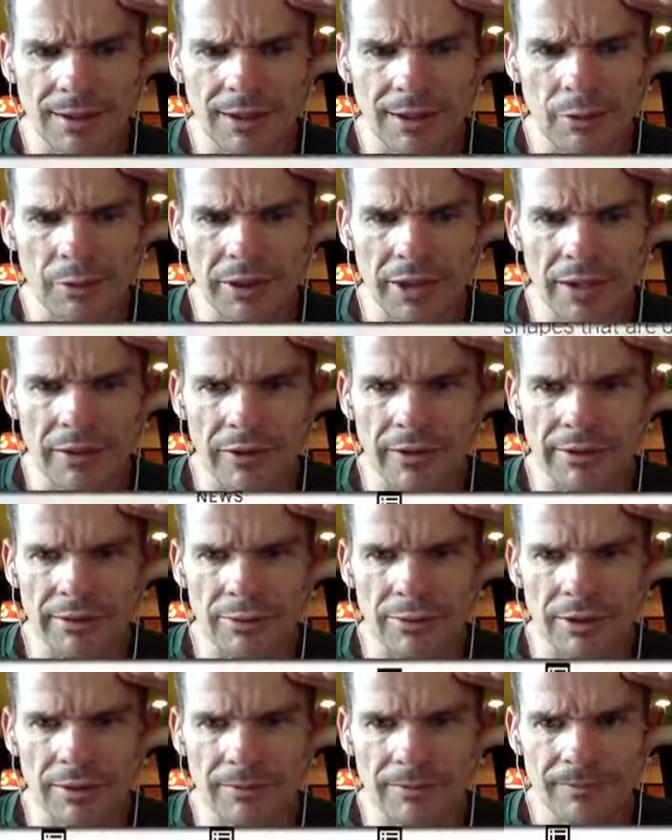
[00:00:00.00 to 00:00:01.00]
I would get this
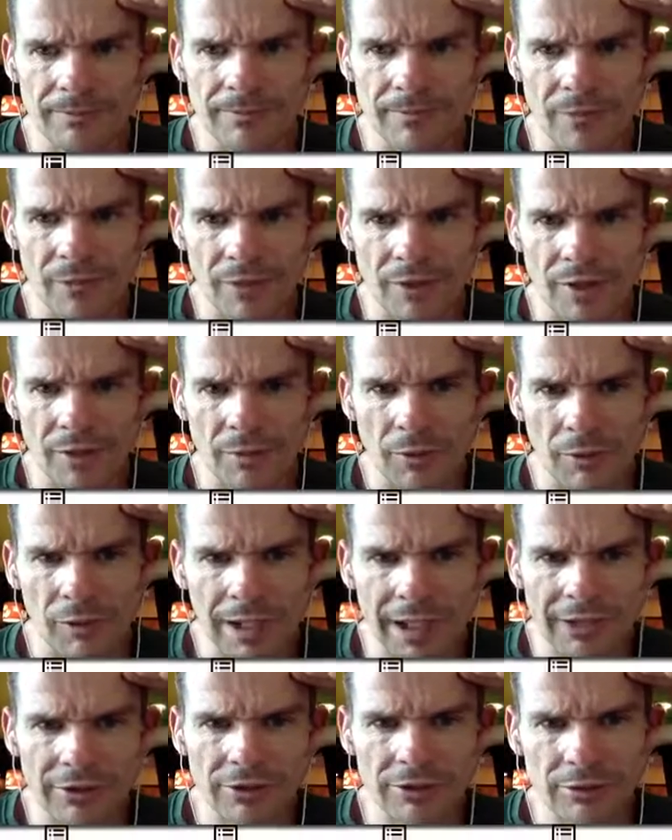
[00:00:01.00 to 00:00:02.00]
one. So I'm not
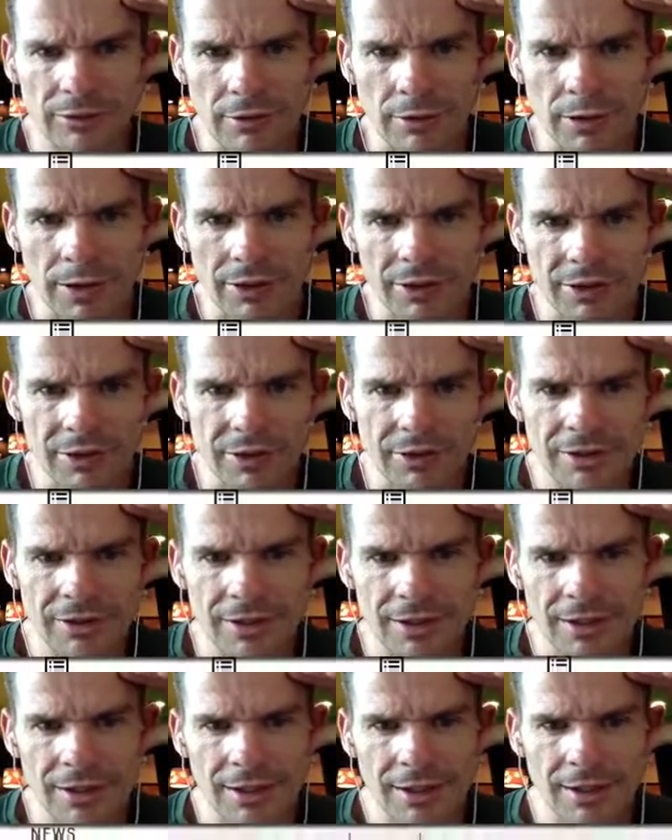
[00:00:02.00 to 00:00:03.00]
really answering your question,
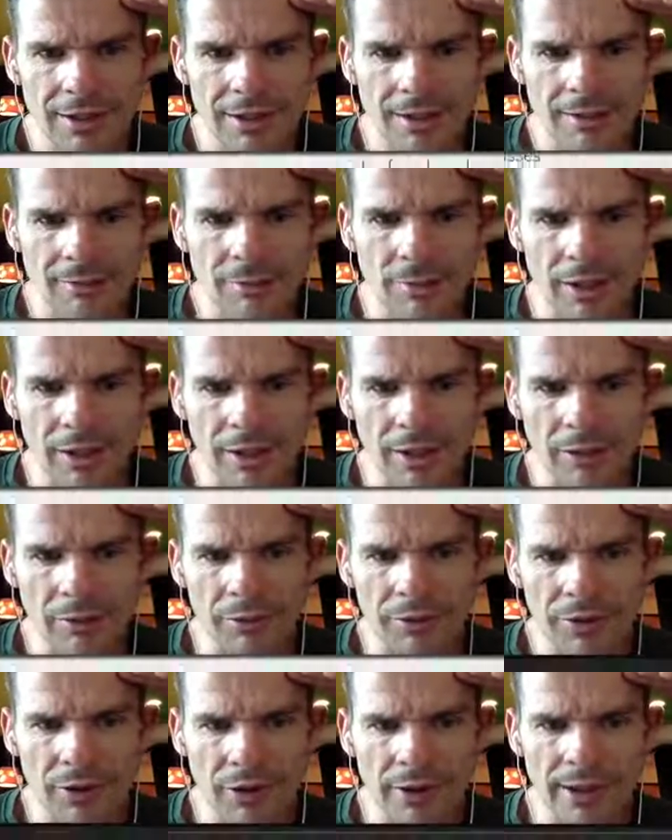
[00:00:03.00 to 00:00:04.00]
but I
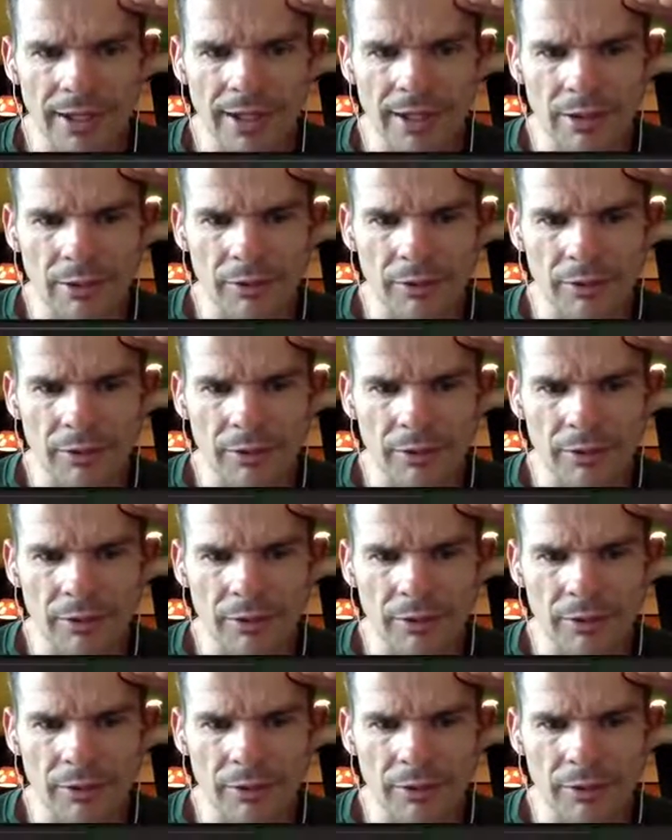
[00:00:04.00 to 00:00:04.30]
would go that.